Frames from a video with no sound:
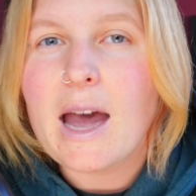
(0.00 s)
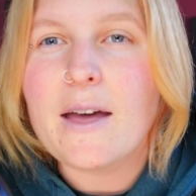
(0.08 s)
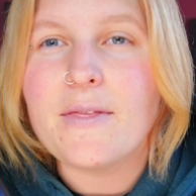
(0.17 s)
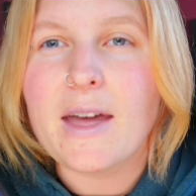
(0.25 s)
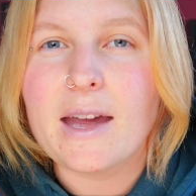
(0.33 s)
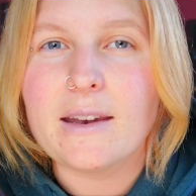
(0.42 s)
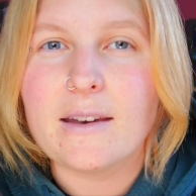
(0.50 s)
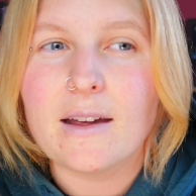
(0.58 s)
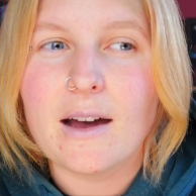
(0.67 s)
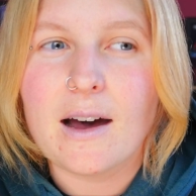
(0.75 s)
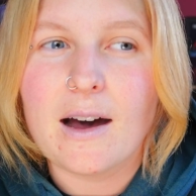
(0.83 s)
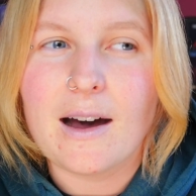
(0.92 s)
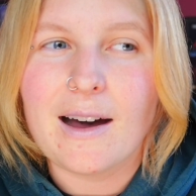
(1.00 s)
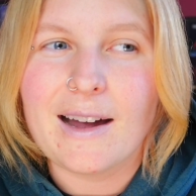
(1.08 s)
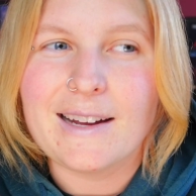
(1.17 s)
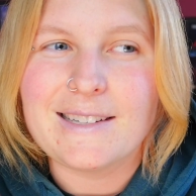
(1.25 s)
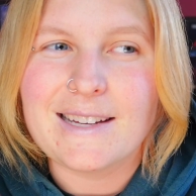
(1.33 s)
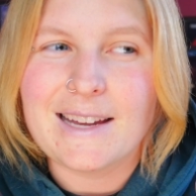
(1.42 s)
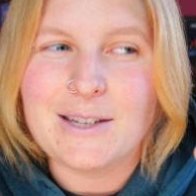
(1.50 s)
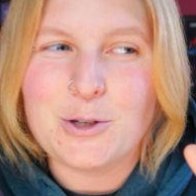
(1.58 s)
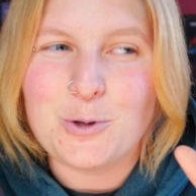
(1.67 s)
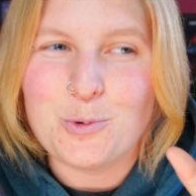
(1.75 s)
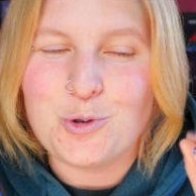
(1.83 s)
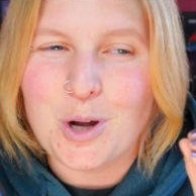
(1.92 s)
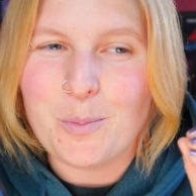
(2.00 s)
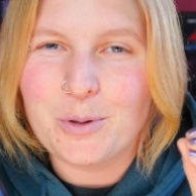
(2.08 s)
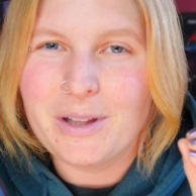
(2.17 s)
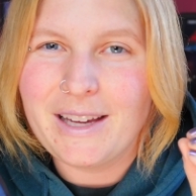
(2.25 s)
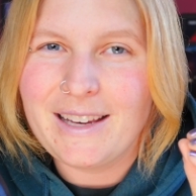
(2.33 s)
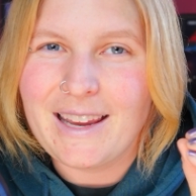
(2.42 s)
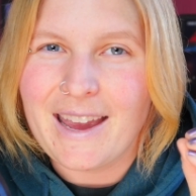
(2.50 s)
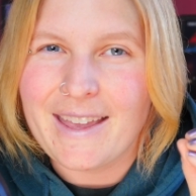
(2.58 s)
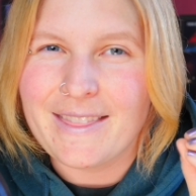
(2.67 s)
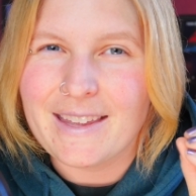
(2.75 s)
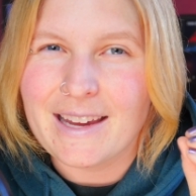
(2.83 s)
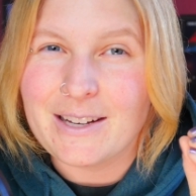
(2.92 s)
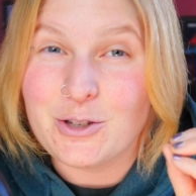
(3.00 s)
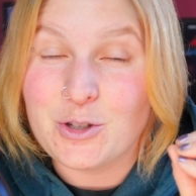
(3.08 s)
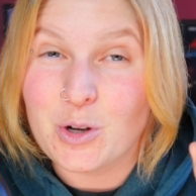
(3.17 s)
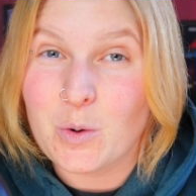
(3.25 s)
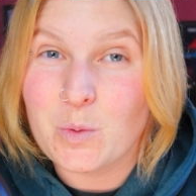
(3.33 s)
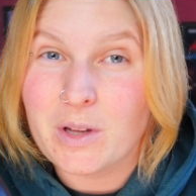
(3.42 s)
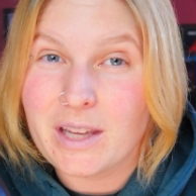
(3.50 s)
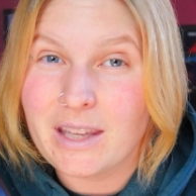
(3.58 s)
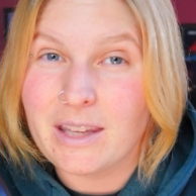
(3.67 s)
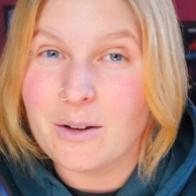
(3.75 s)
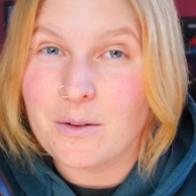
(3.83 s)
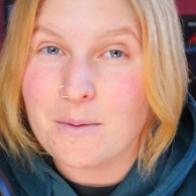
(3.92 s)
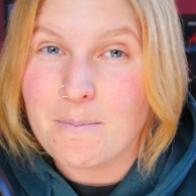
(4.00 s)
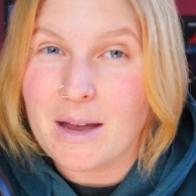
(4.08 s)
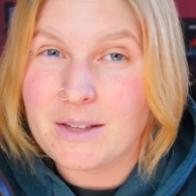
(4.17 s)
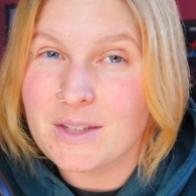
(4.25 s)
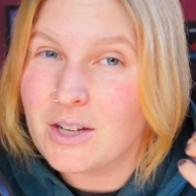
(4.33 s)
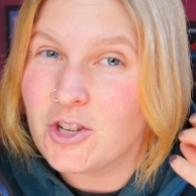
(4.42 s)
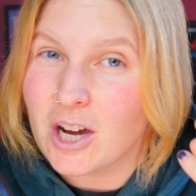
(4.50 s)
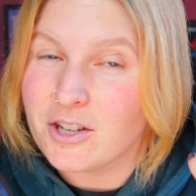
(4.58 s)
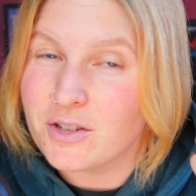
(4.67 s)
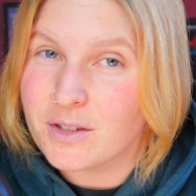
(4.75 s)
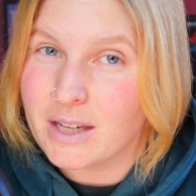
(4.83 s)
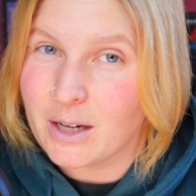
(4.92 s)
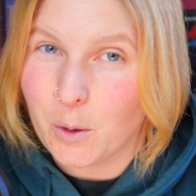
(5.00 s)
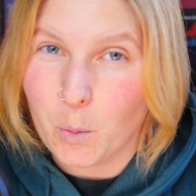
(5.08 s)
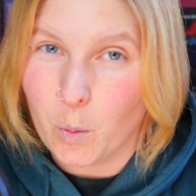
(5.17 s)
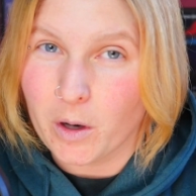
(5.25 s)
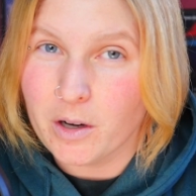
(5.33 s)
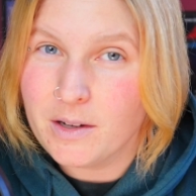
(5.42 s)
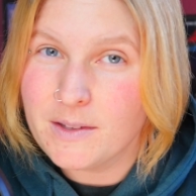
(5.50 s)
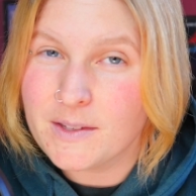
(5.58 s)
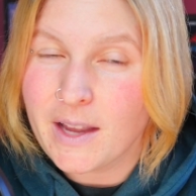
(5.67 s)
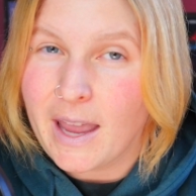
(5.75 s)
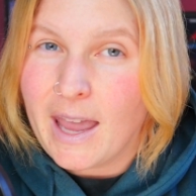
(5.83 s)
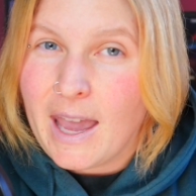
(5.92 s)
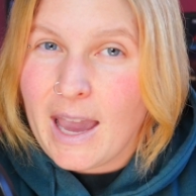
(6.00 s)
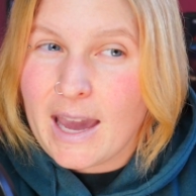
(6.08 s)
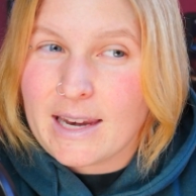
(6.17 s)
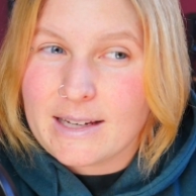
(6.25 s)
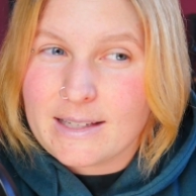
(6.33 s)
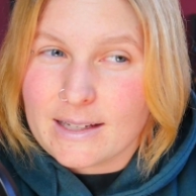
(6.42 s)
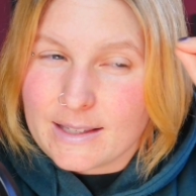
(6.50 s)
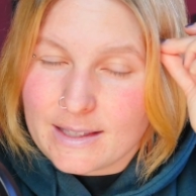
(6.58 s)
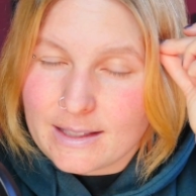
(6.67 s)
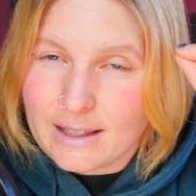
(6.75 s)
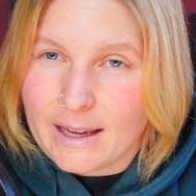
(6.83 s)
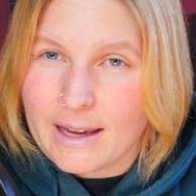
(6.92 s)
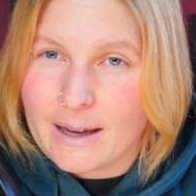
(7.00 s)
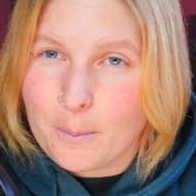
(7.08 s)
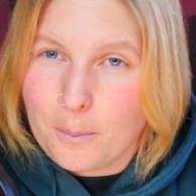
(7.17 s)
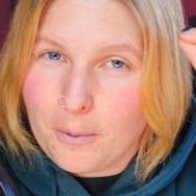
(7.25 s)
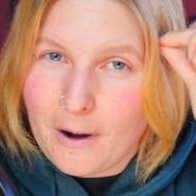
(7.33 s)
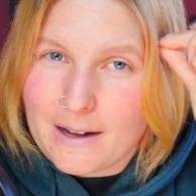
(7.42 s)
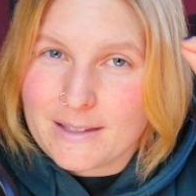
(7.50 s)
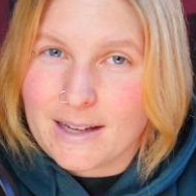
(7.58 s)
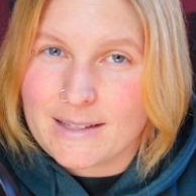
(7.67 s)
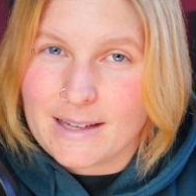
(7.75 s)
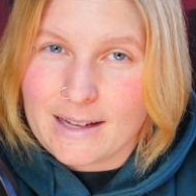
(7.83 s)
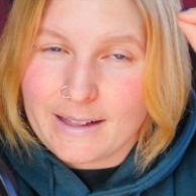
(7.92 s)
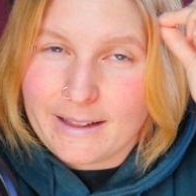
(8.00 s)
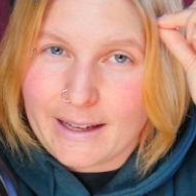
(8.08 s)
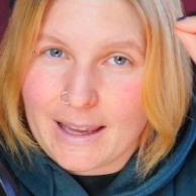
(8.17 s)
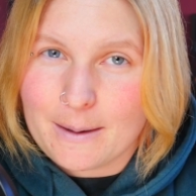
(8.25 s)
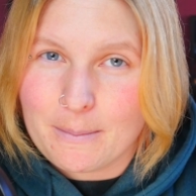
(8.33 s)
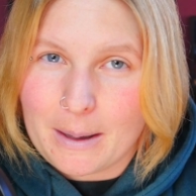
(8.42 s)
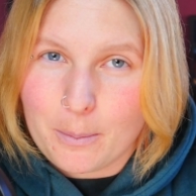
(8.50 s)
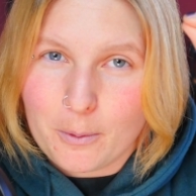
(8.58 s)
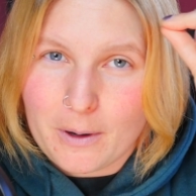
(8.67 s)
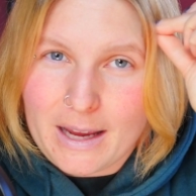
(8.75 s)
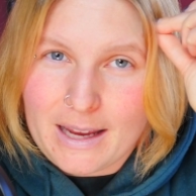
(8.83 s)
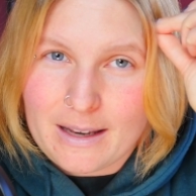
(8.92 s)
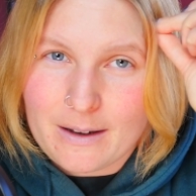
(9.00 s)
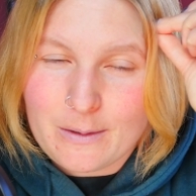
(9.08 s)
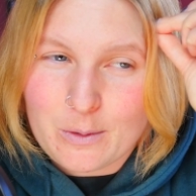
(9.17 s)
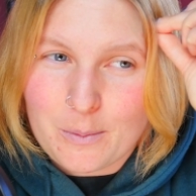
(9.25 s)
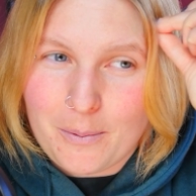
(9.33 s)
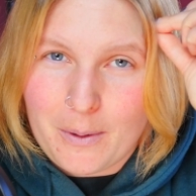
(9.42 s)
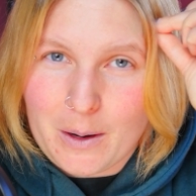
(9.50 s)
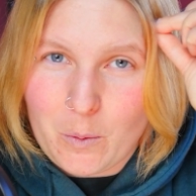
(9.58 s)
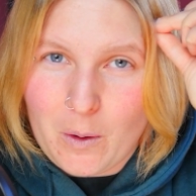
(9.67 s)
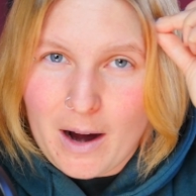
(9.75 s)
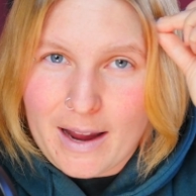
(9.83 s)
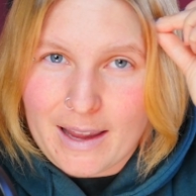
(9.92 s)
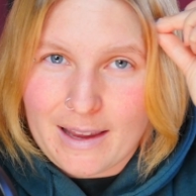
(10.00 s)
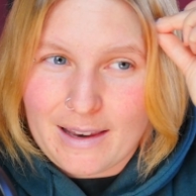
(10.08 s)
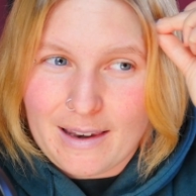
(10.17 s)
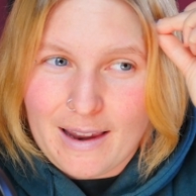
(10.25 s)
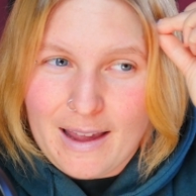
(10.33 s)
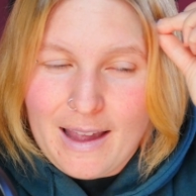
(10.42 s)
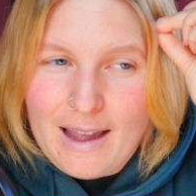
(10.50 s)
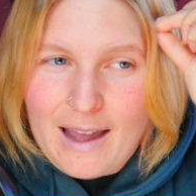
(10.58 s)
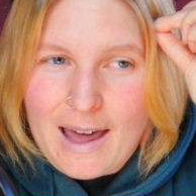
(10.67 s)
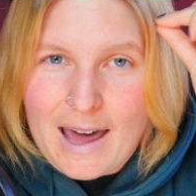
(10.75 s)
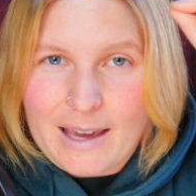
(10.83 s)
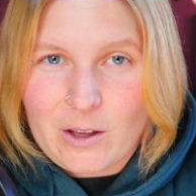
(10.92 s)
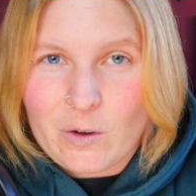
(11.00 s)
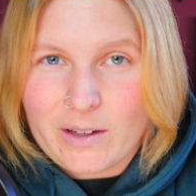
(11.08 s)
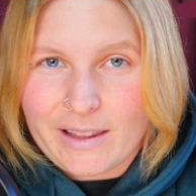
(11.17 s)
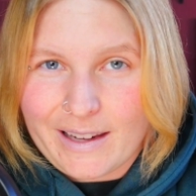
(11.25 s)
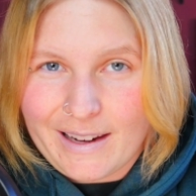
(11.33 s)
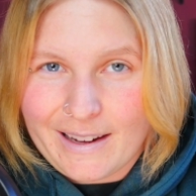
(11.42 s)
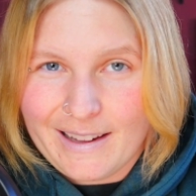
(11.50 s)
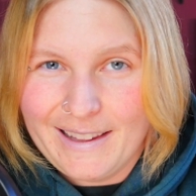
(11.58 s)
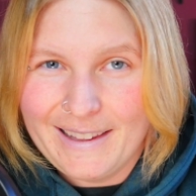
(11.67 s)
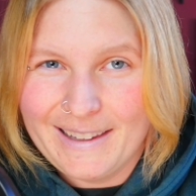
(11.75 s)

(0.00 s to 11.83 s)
And then I tend to jumble it, and then I don't hear the message. I just hear words, and it doesn't like process and click in my brain to a point where I can accurately